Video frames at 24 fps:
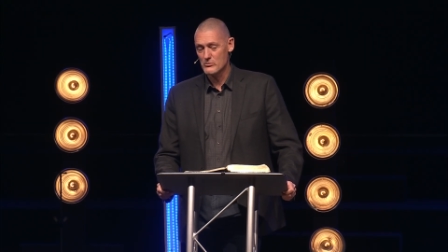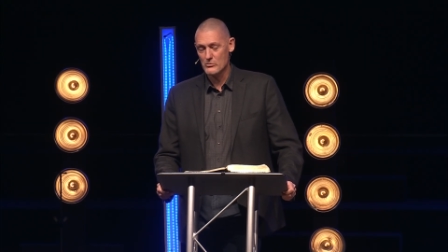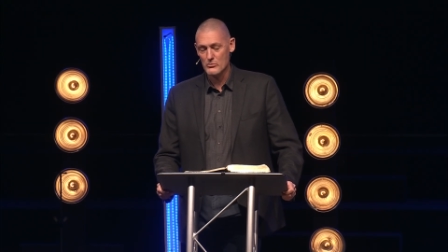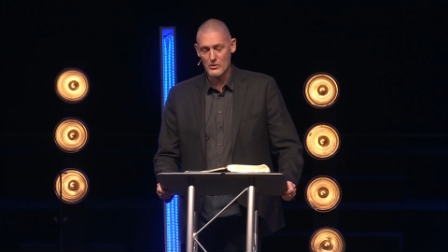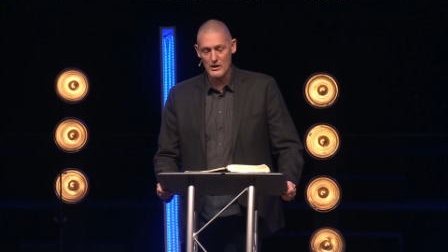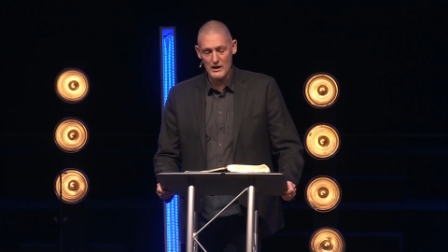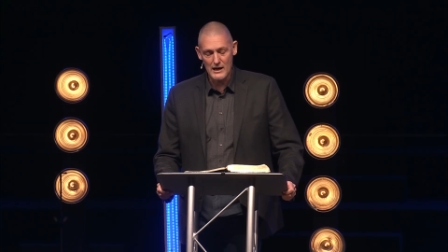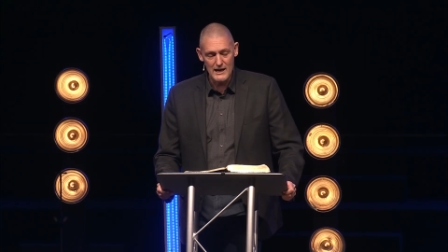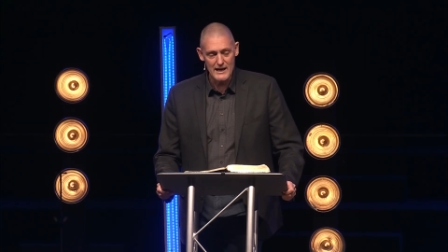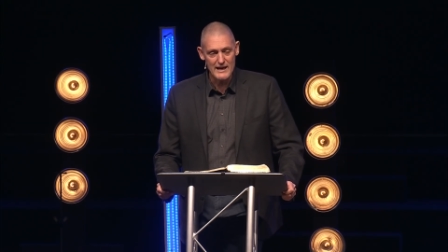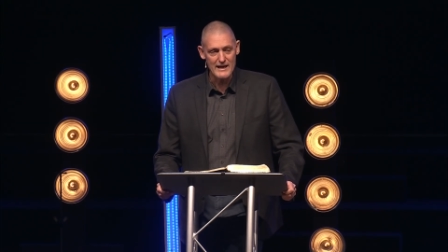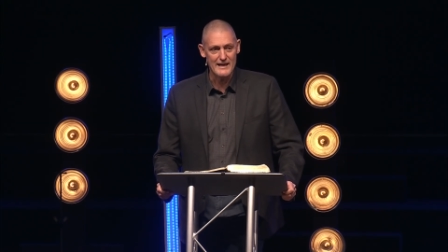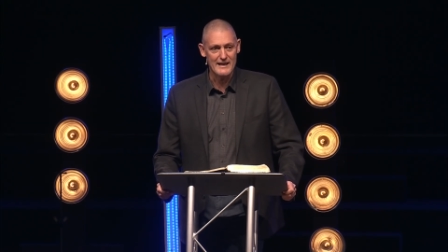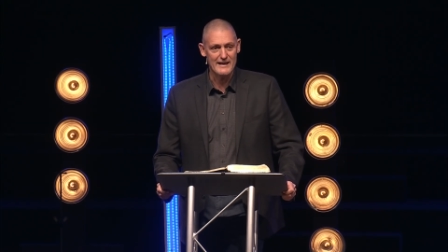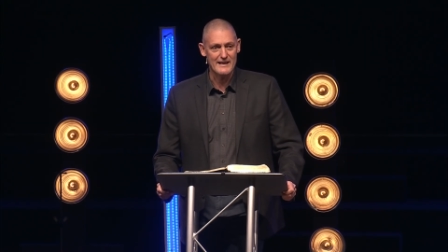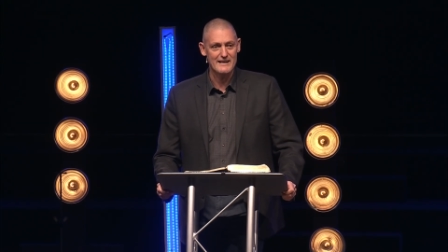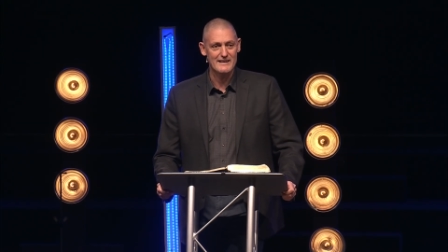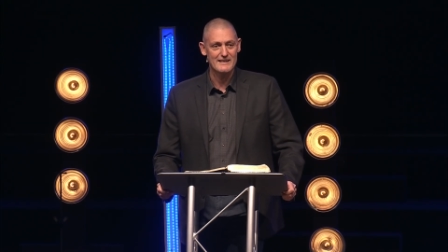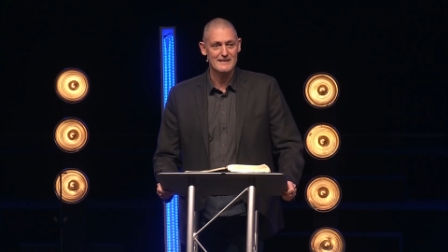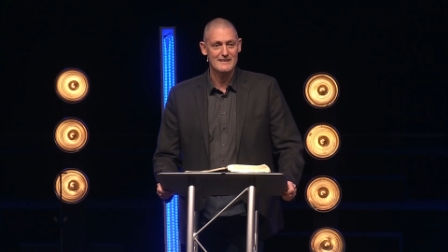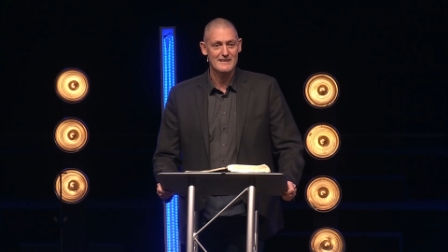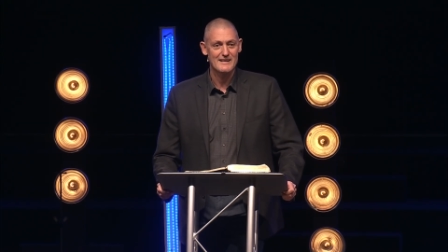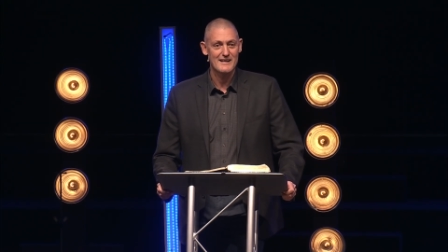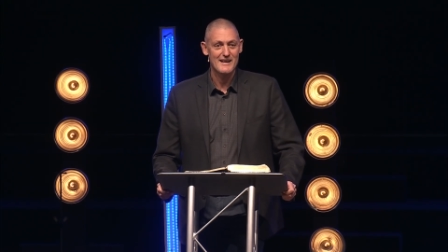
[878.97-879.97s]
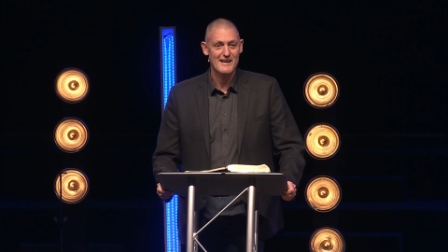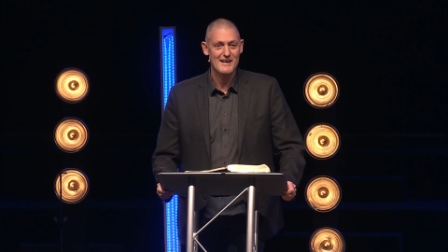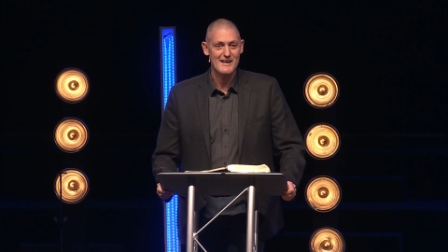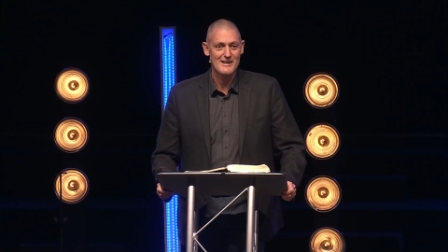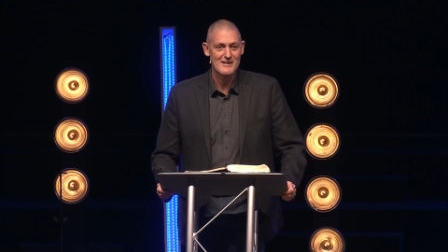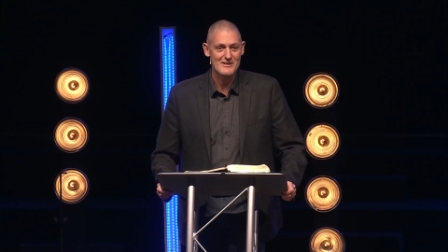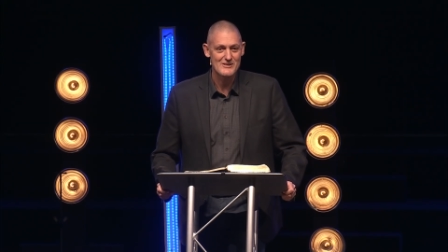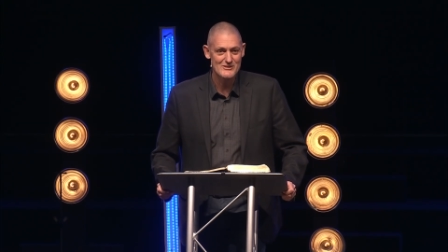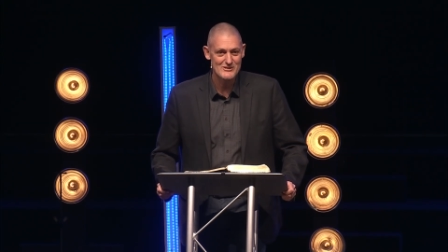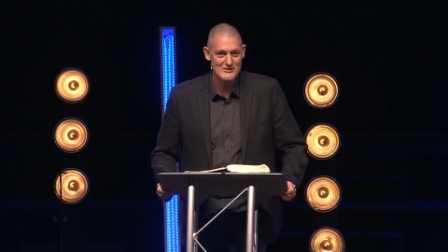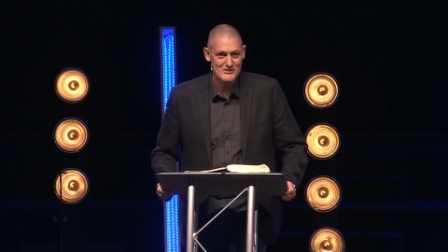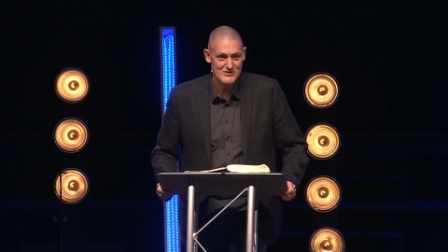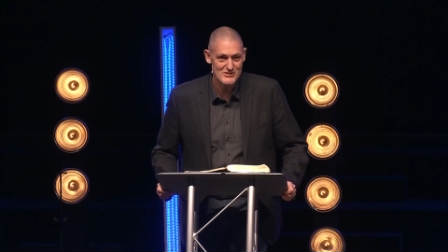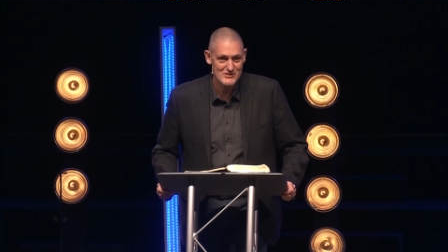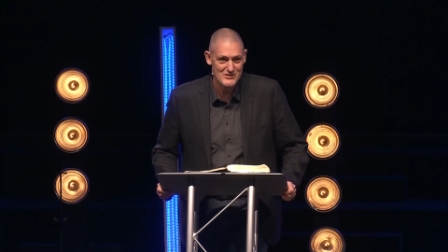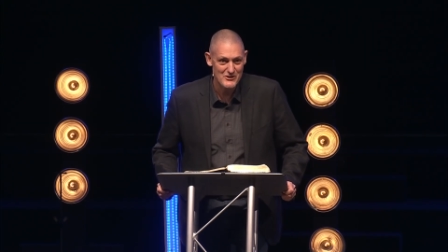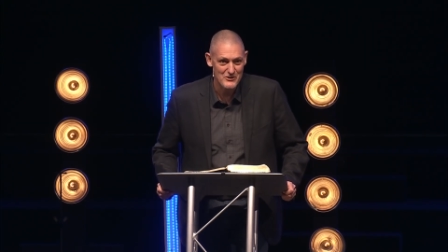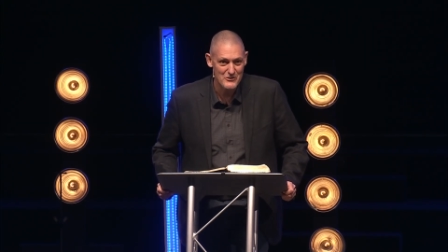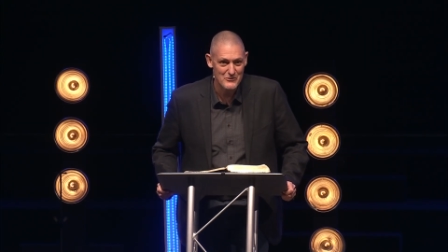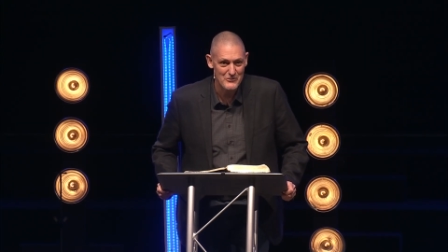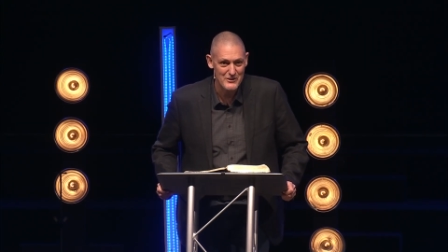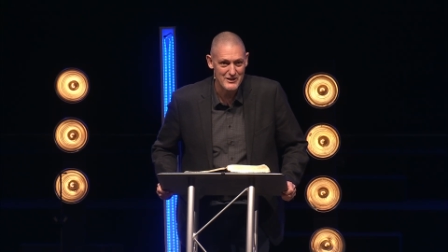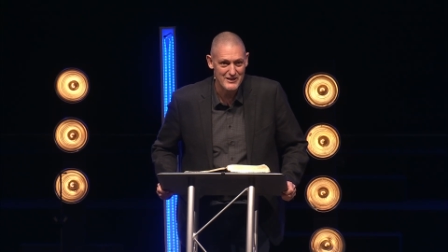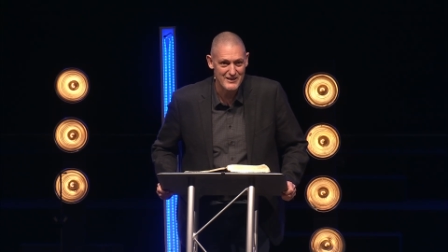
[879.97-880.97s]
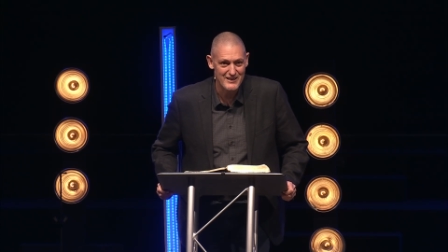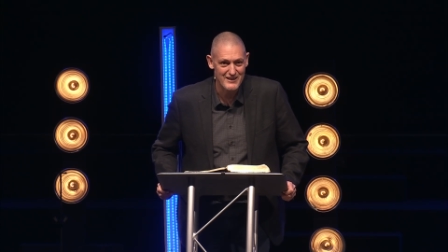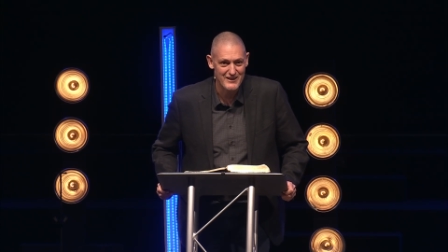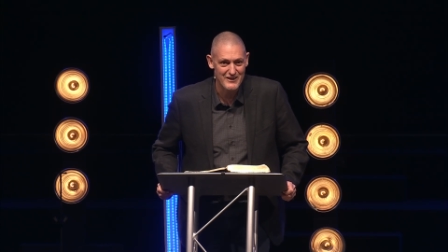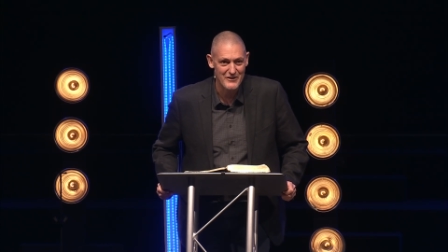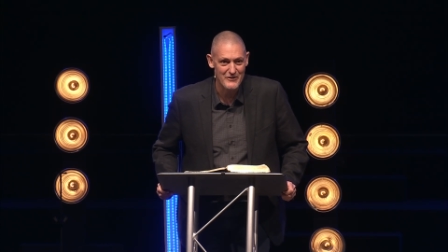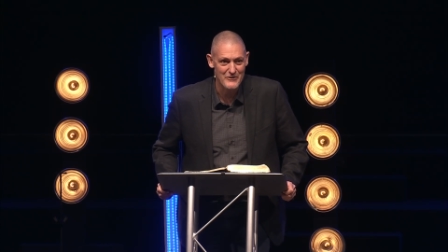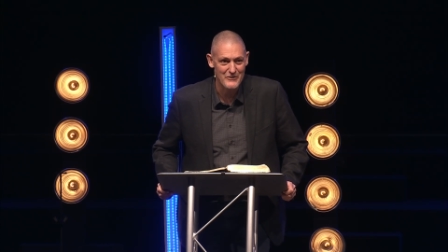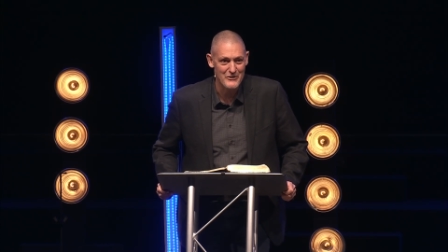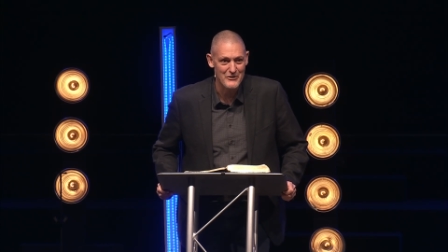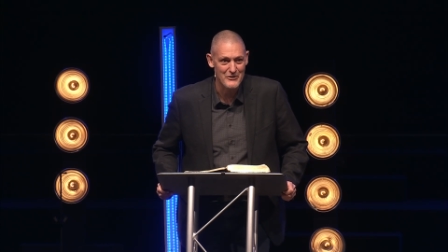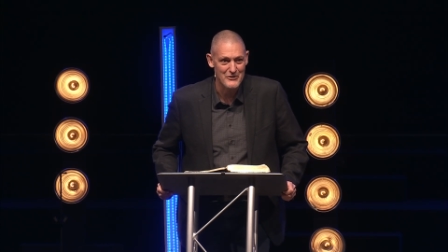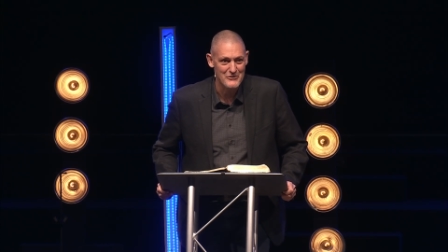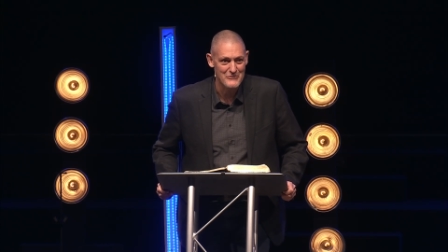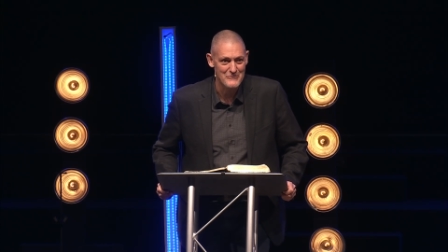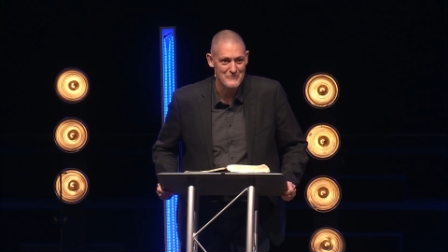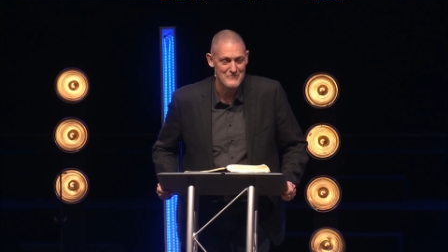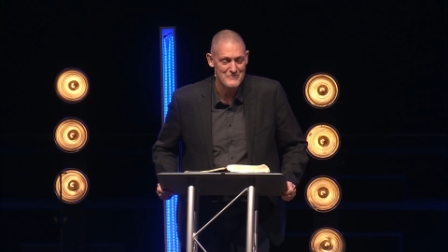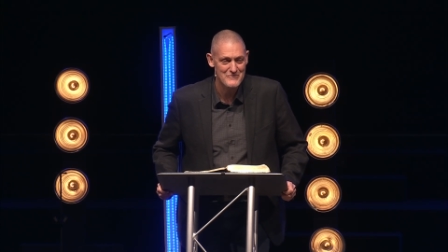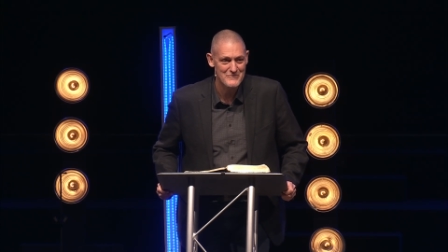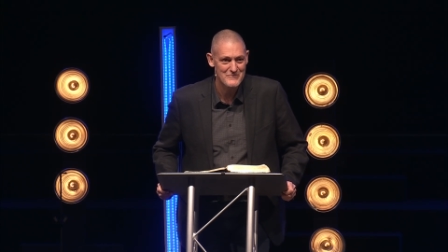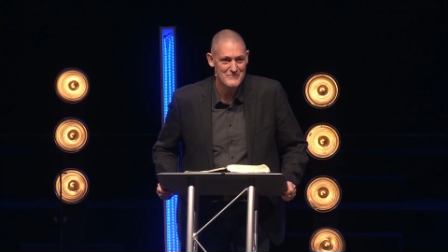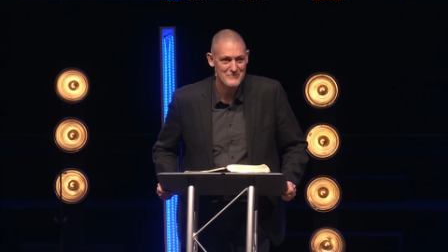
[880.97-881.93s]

Why? So we can go home.